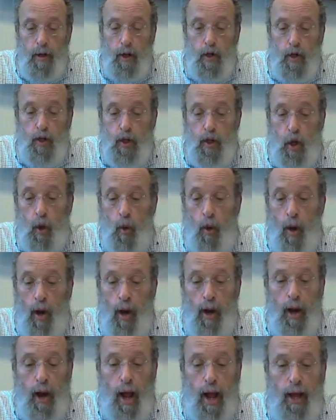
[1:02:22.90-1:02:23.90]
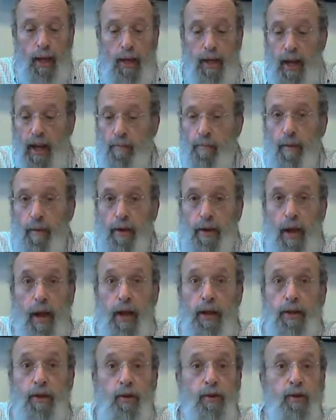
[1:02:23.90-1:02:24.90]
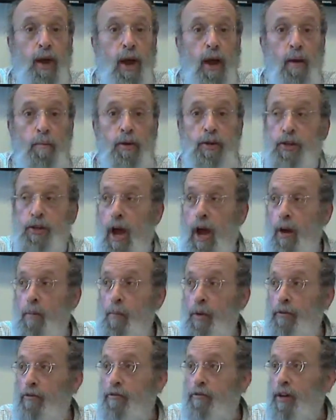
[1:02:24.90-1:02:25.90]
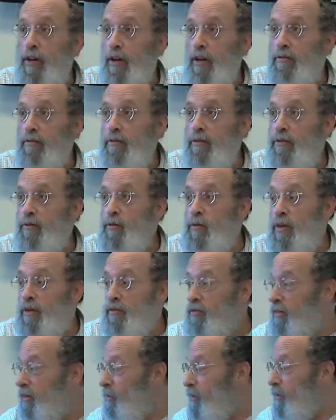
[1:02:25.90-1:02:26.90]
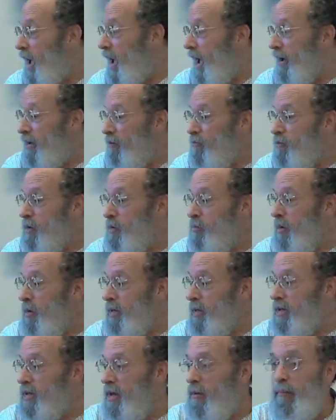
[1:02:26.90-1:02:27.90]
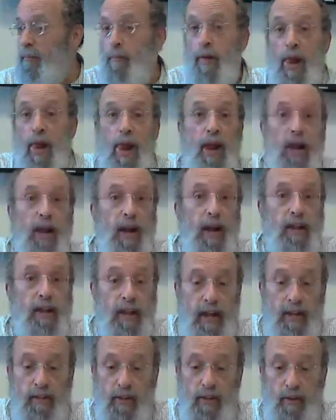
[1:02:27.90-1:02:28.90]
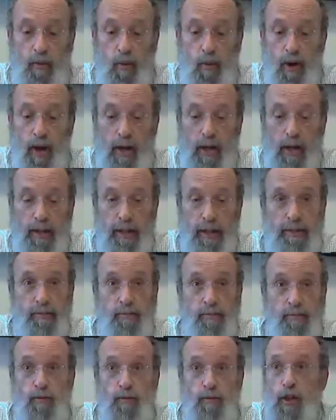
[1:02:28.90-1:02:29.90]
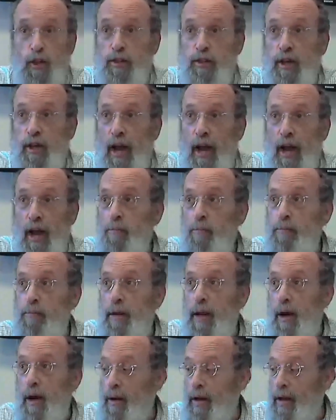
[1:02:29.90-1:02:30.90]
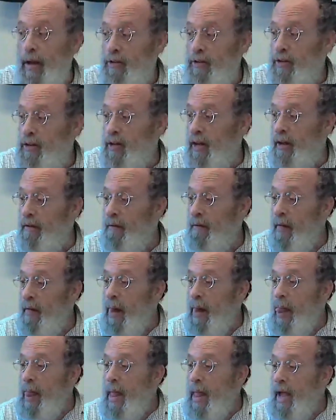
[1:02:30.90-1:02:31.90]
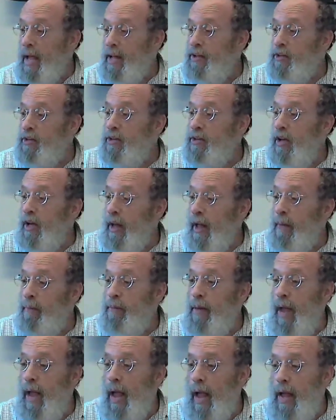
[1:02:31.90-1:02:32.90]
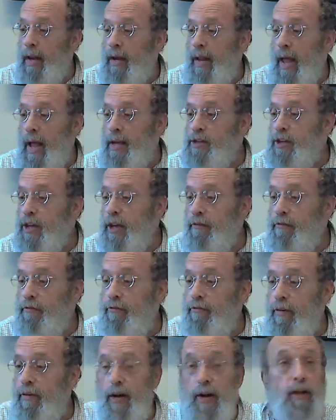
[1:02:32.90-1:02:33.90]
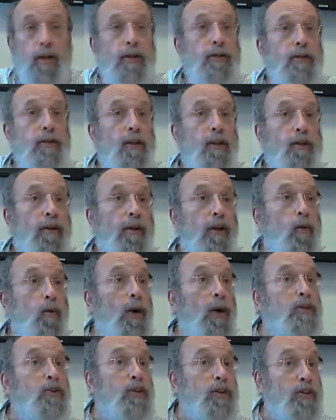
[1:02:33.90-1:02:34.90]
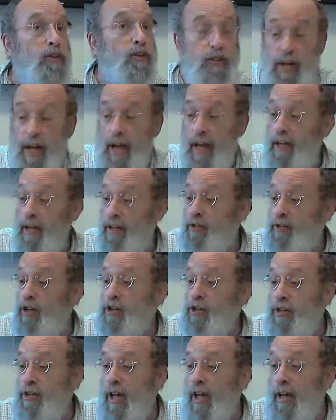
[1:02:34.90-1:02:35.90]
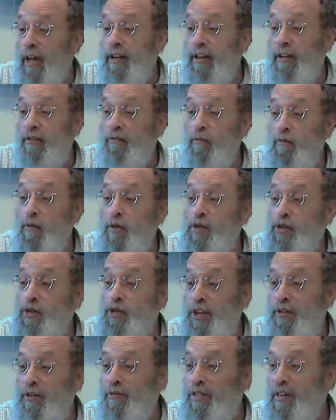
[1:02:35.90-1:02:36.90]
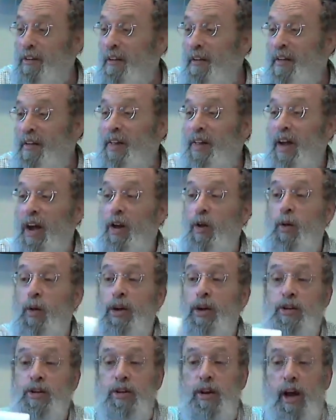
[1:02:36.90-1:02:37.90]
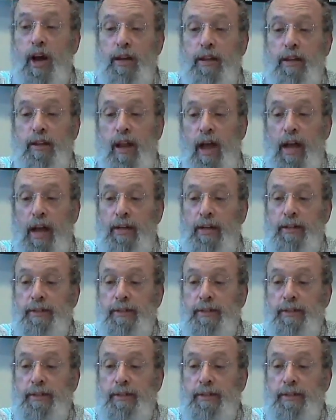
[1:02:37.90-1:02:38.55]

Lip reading: So I don't know how much time we have, but I'd like to tie it up now and ask if there are questions. And I just received a question online.